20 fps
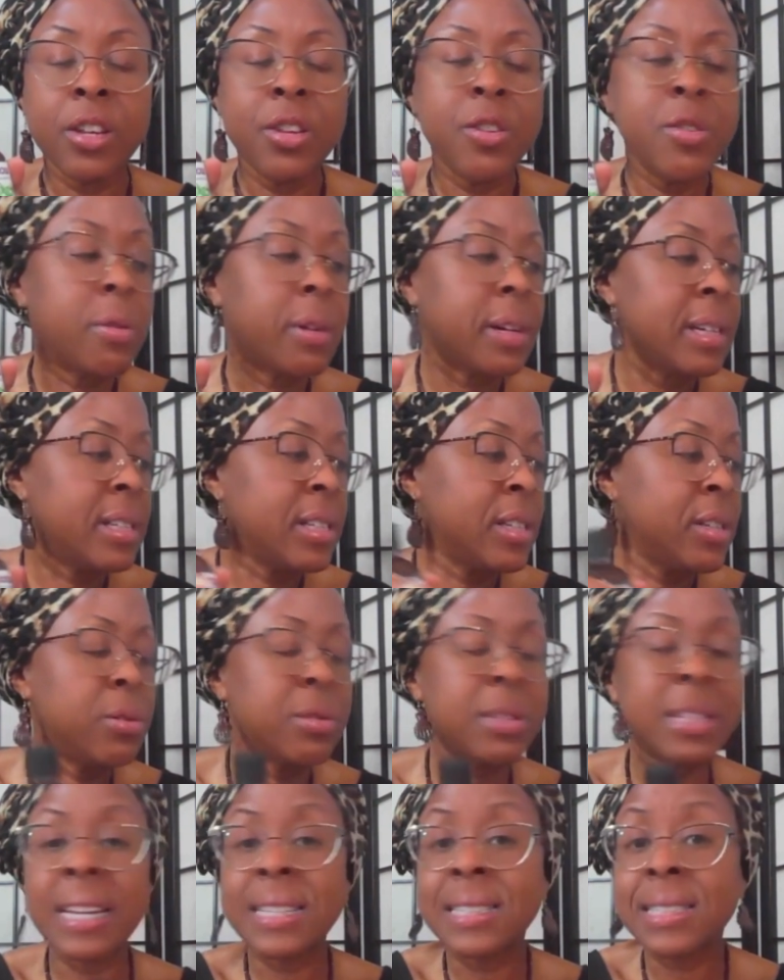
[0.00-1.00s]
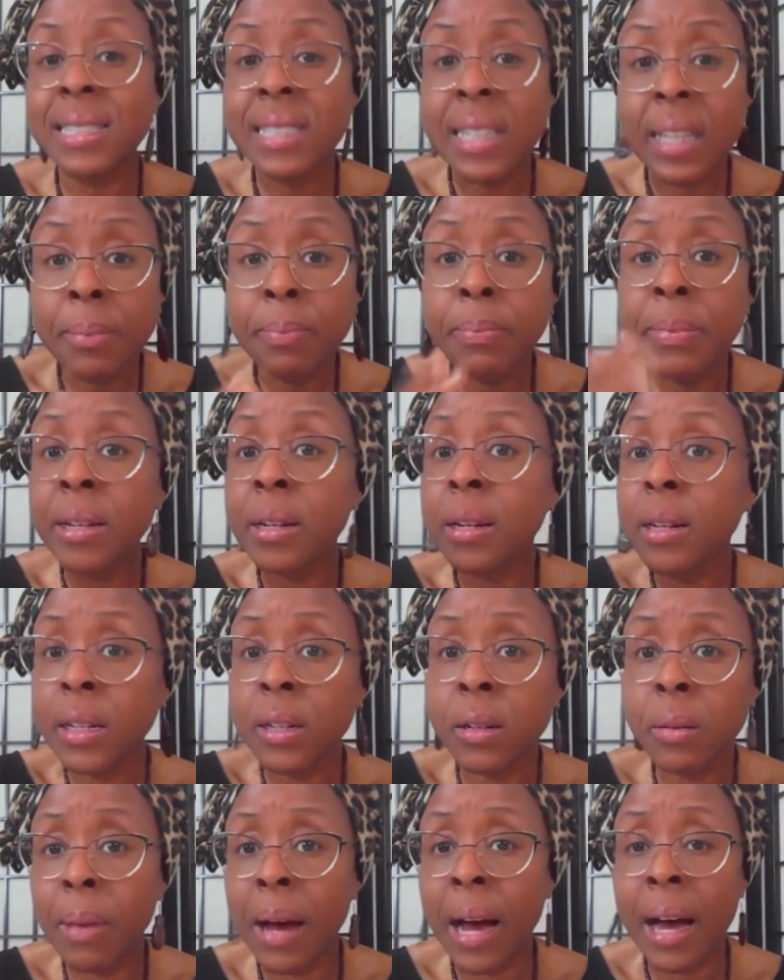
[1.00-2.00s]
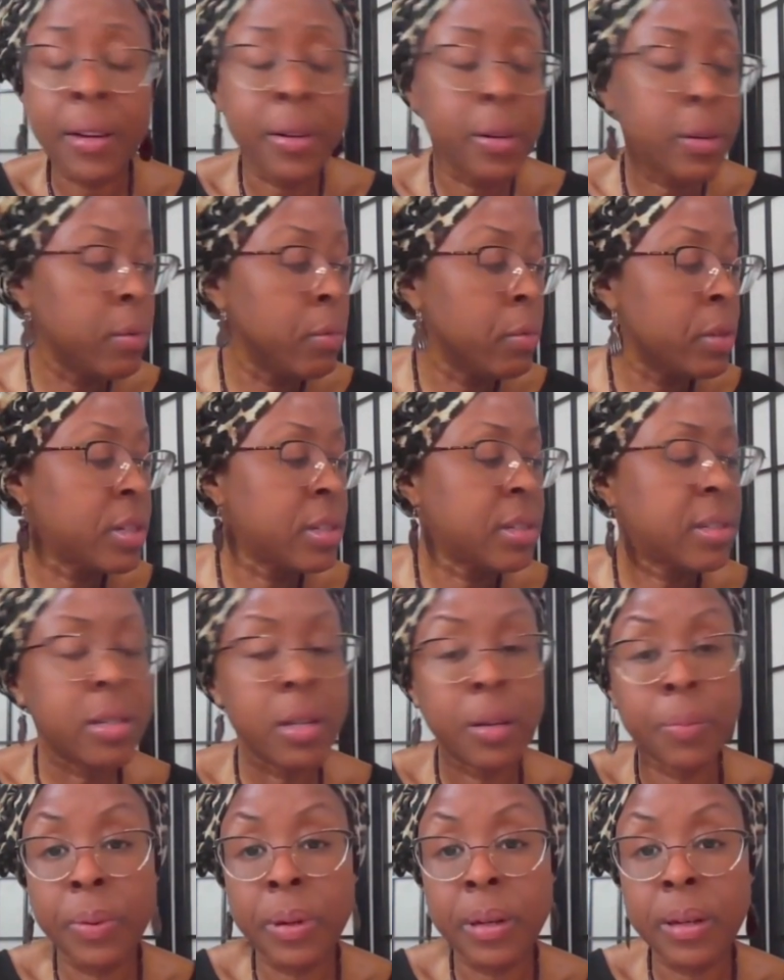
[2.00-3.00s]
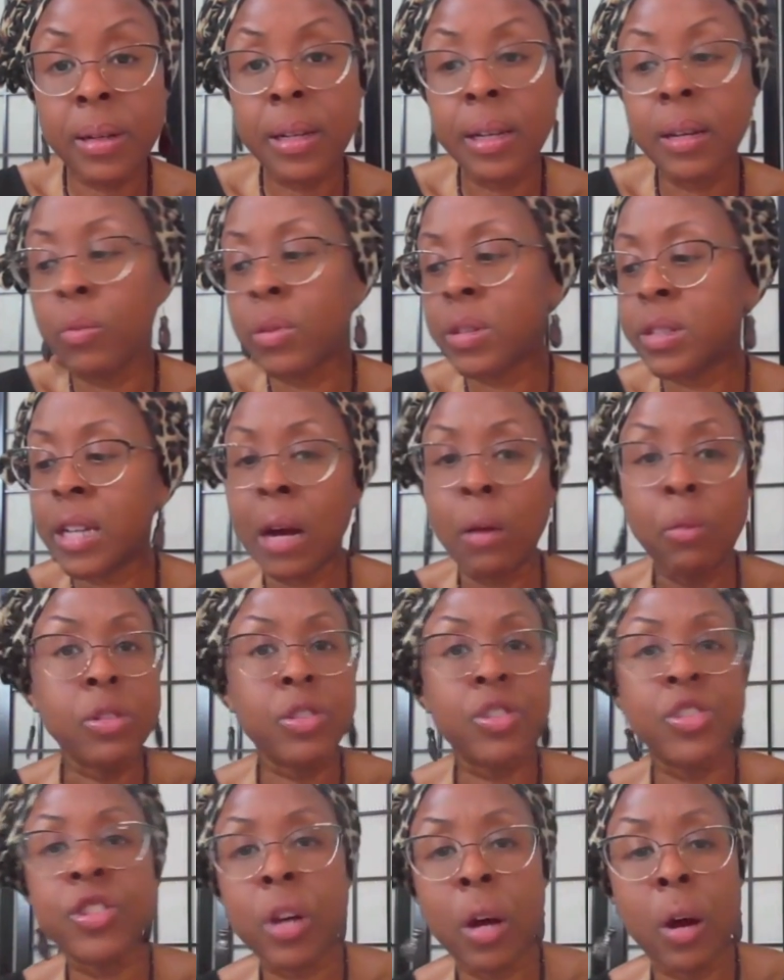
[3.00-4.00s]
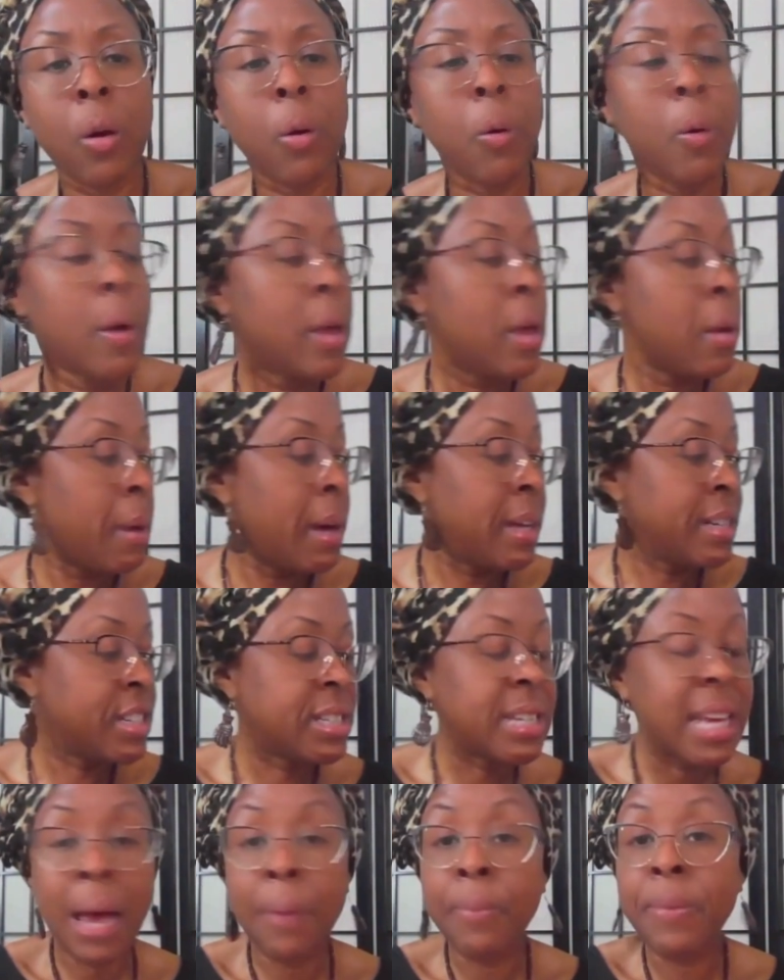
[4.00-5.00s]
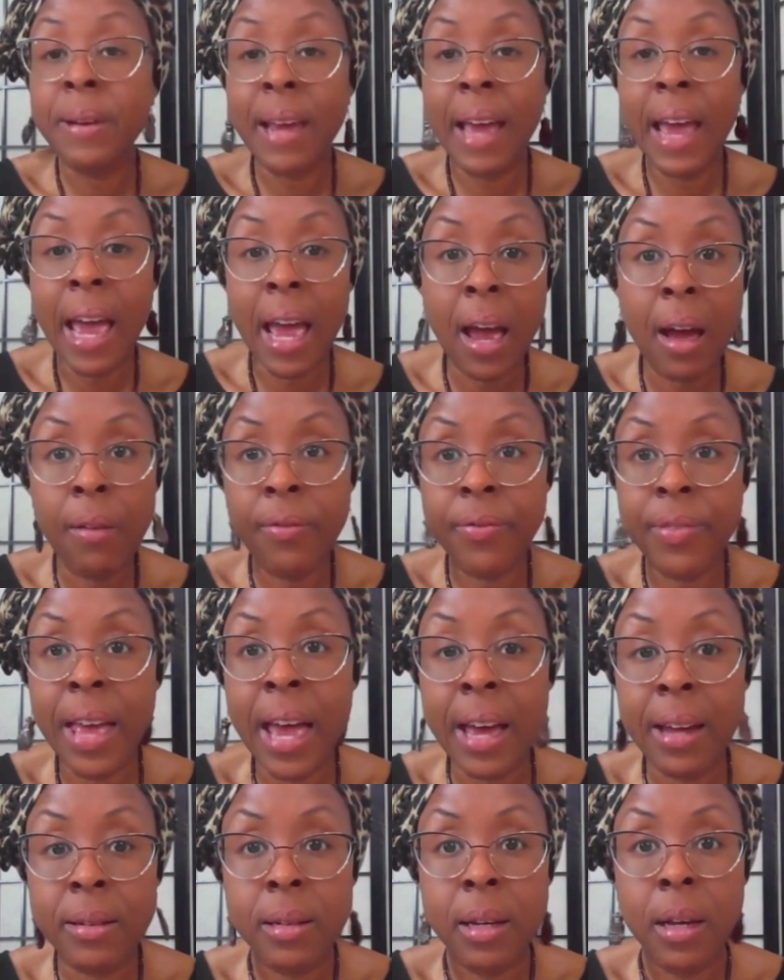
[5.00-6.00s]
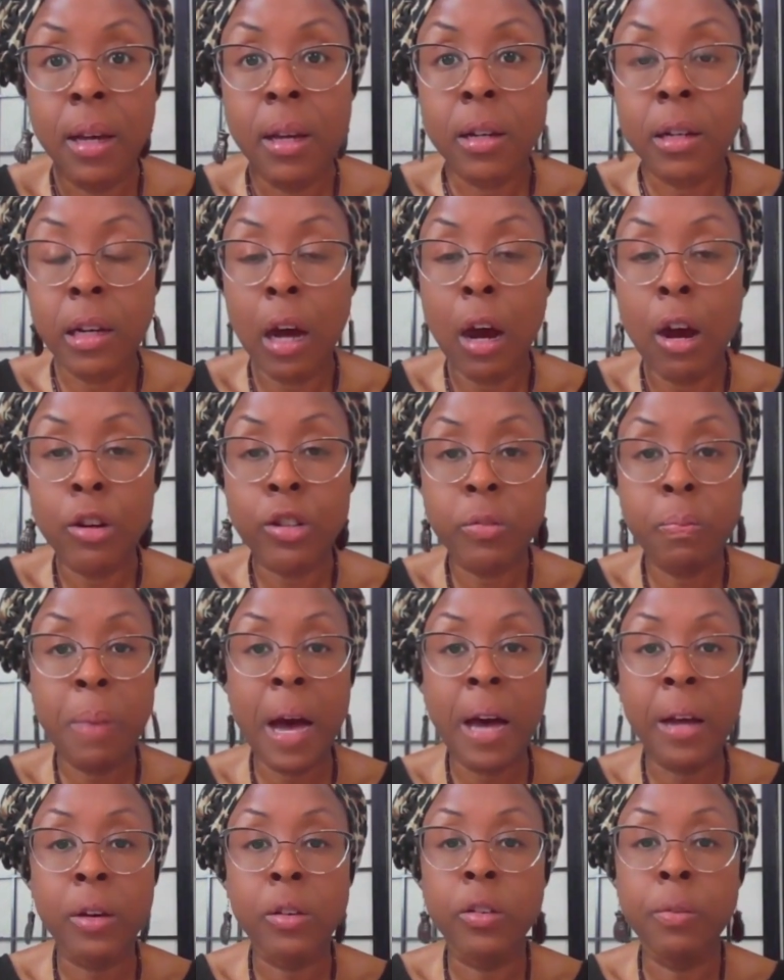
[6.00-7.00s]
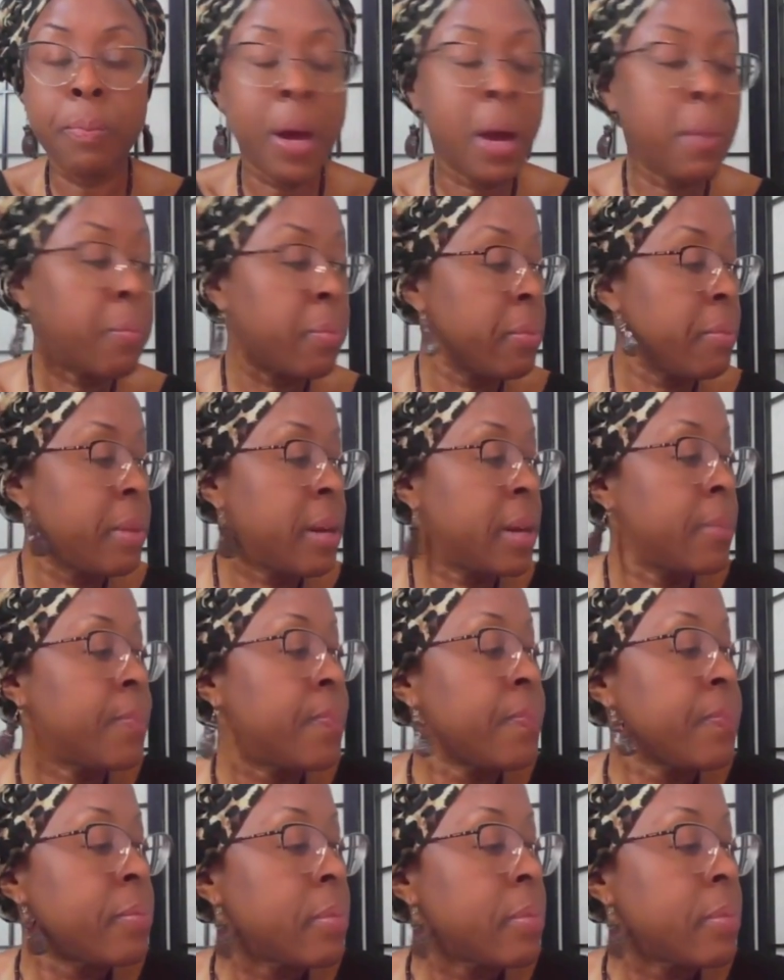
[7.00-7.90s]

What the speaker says: You can use a 10 milliliter bottle, which is typically, which I would show. I just happen to have that large bottle of peppermint.